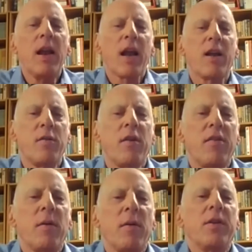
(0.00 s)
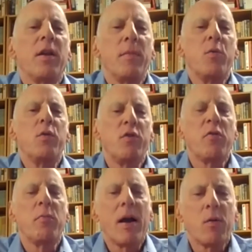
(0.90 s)
I could say something to him, he would
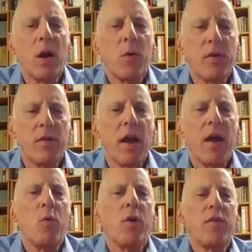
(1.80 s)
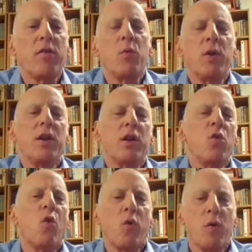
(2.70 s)
respect what I would say, whereas he would
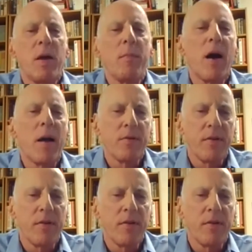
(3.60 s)
ignore what my mom